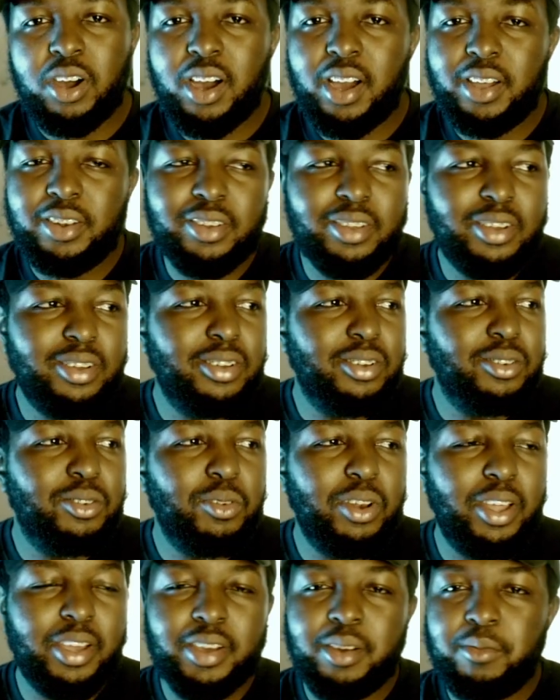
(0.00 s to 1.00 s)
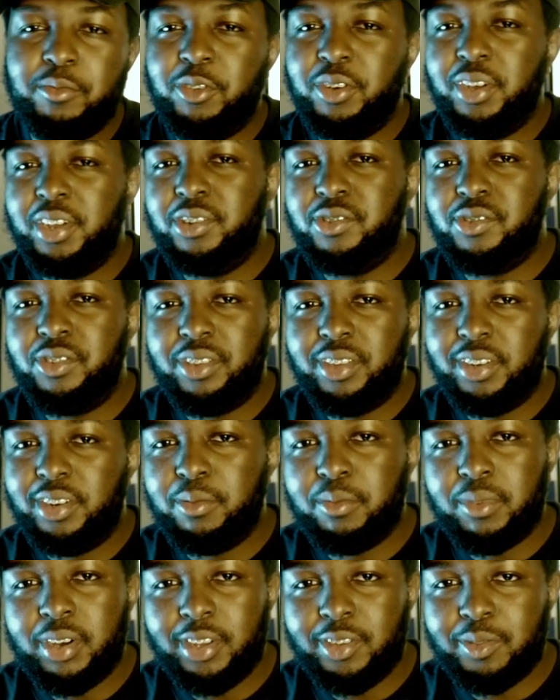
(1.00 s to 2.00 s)
I'm not interested
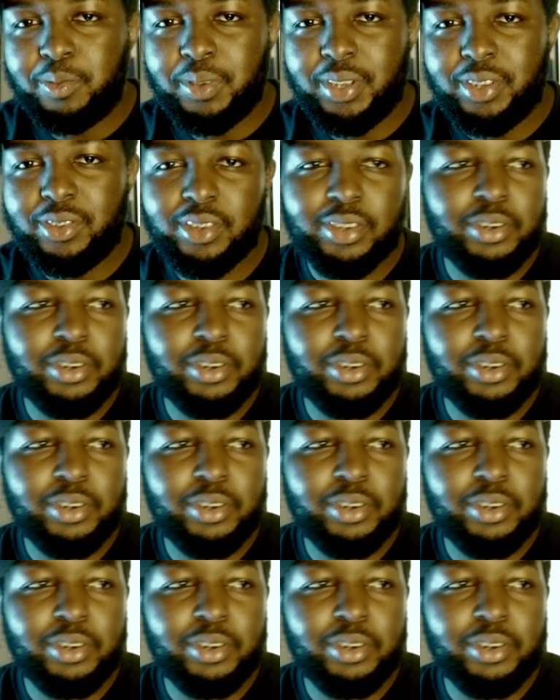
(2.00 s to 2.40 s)
in MySpace.